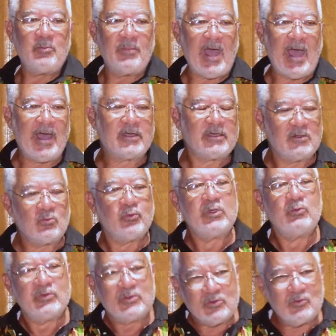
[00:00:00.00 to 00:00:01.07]
back, and we
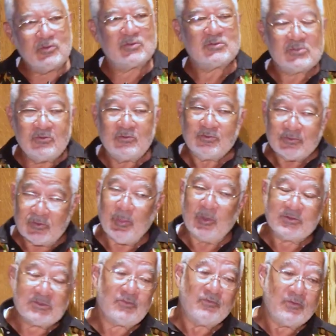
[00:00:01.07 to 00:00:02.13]
would do this to
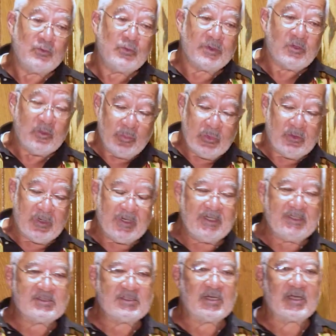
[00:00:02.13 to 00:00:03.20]
most affluent
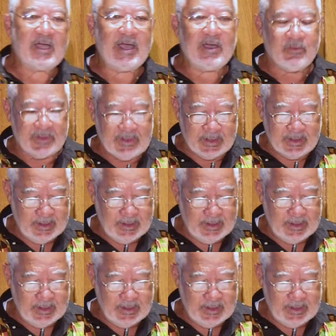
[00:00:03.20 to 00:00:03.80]
communities in the county.